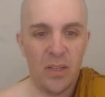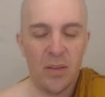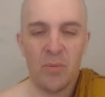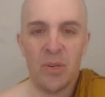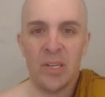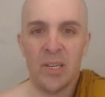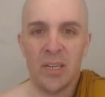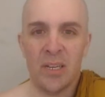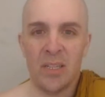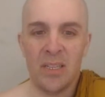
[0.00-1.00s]
I think I'm going
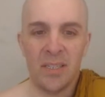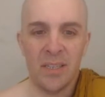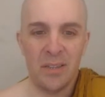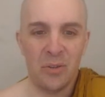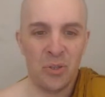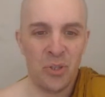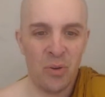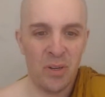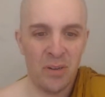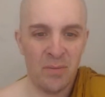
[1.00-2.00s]
to cut this a little short.